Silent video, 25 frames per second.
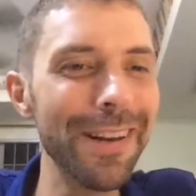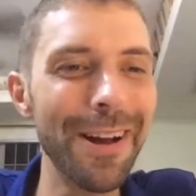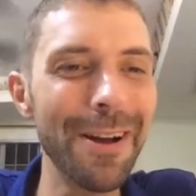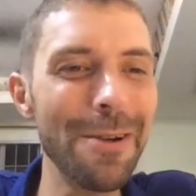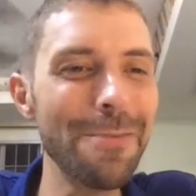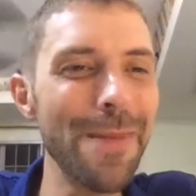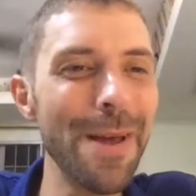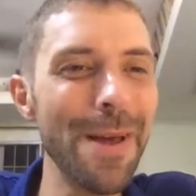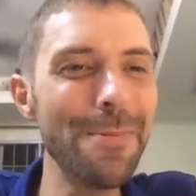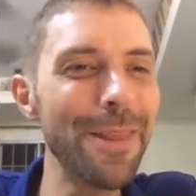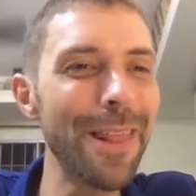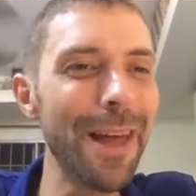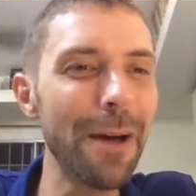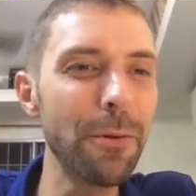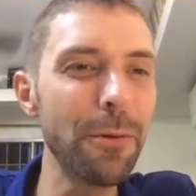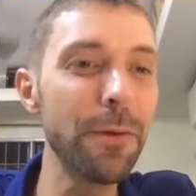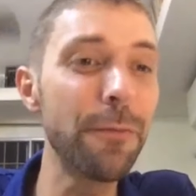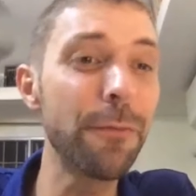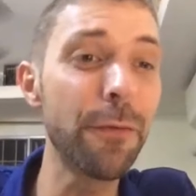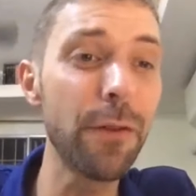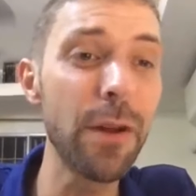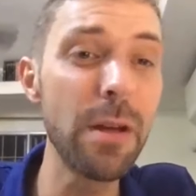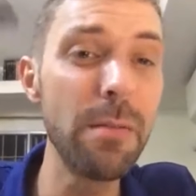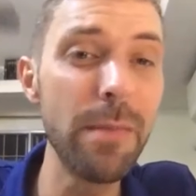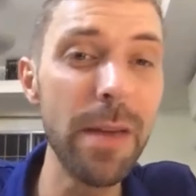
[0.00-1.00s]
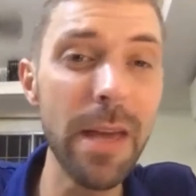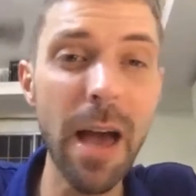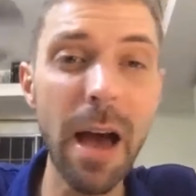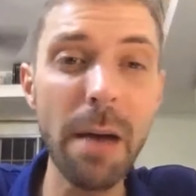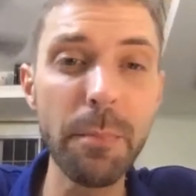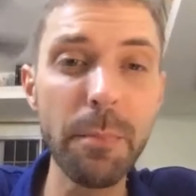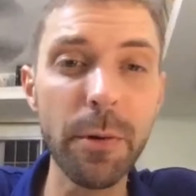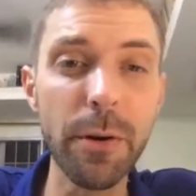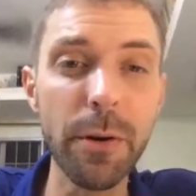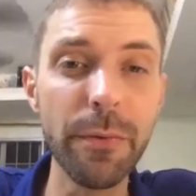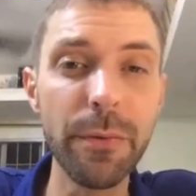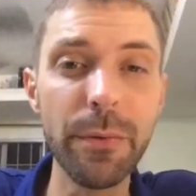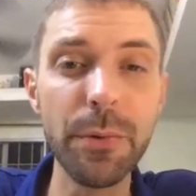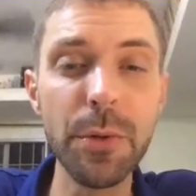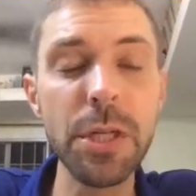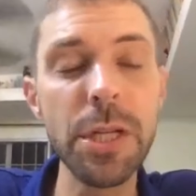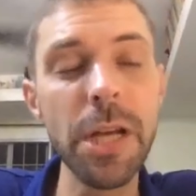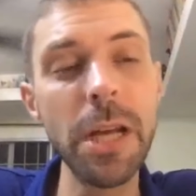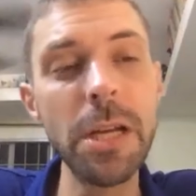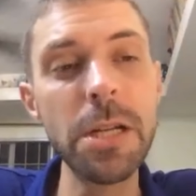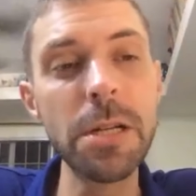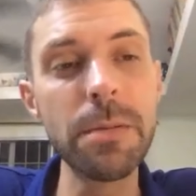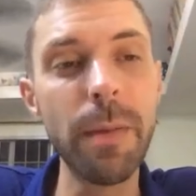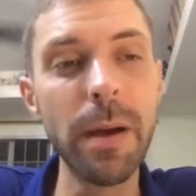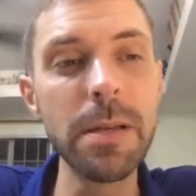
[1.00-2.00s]
Maybe that would free me up, or it would
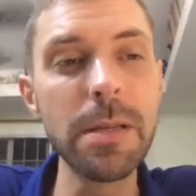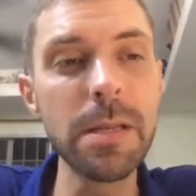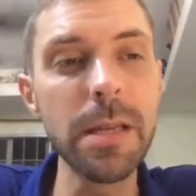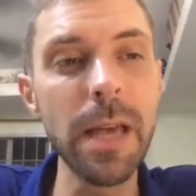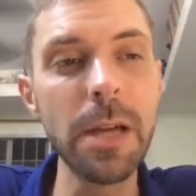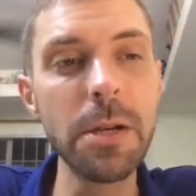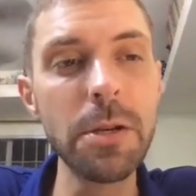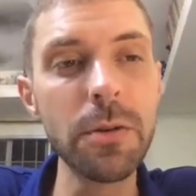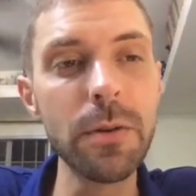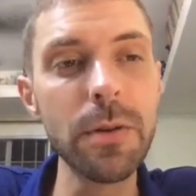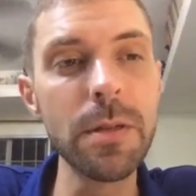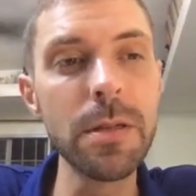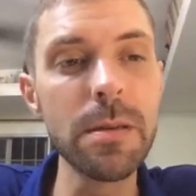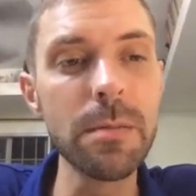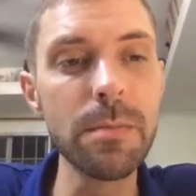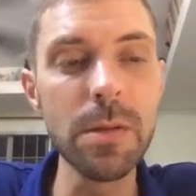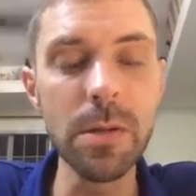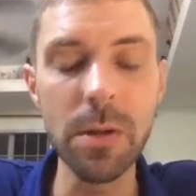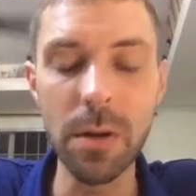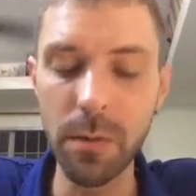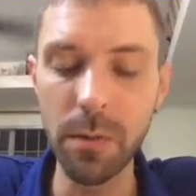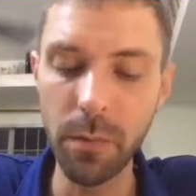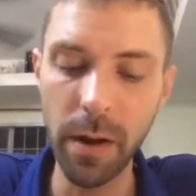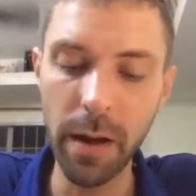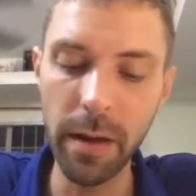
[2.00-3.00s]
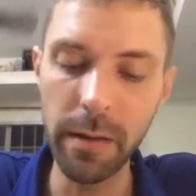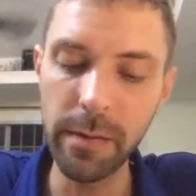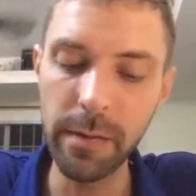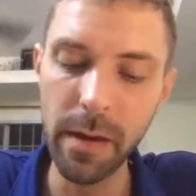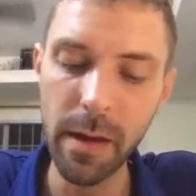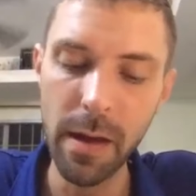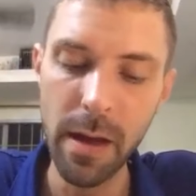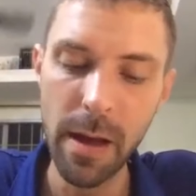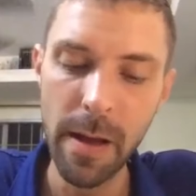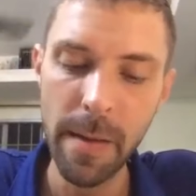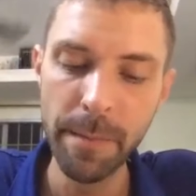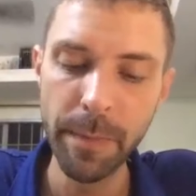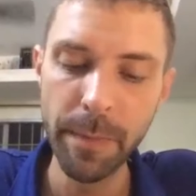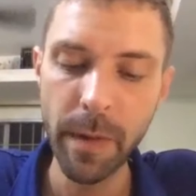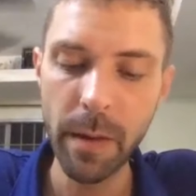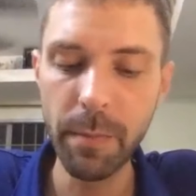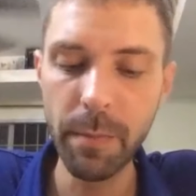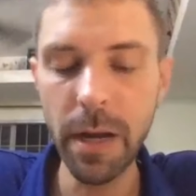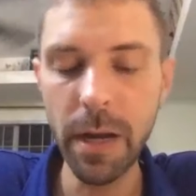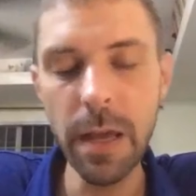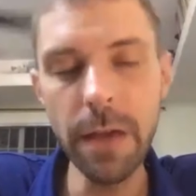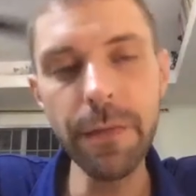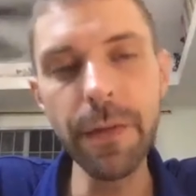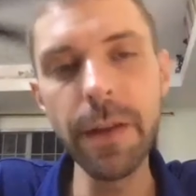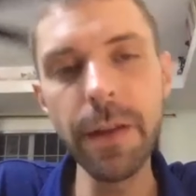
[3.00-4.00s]
change my schedule in some certain ways. But
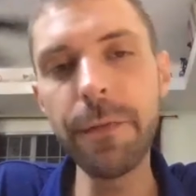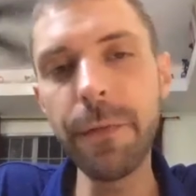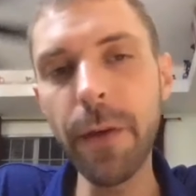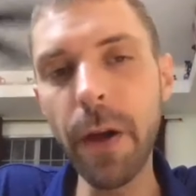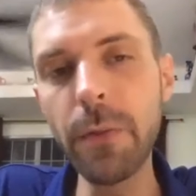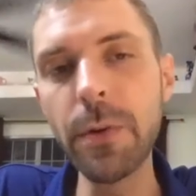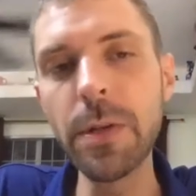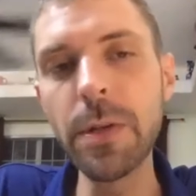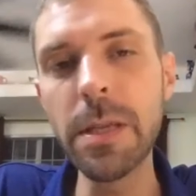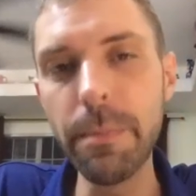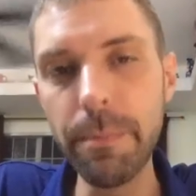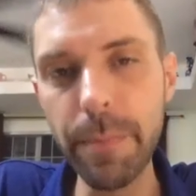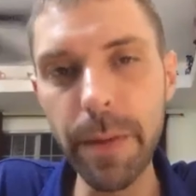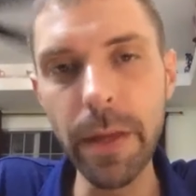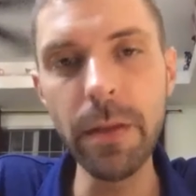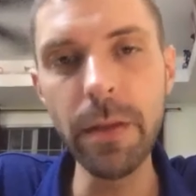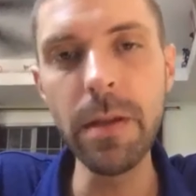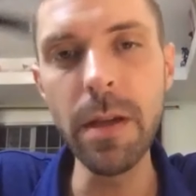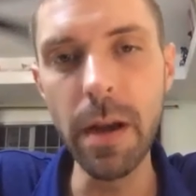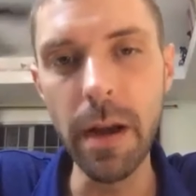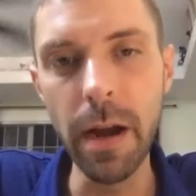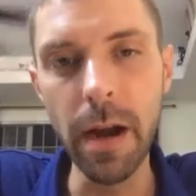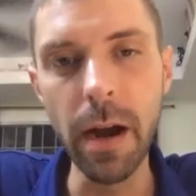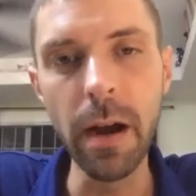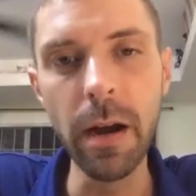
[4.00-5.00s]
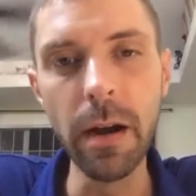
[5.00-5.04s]
even if I was a billionaire,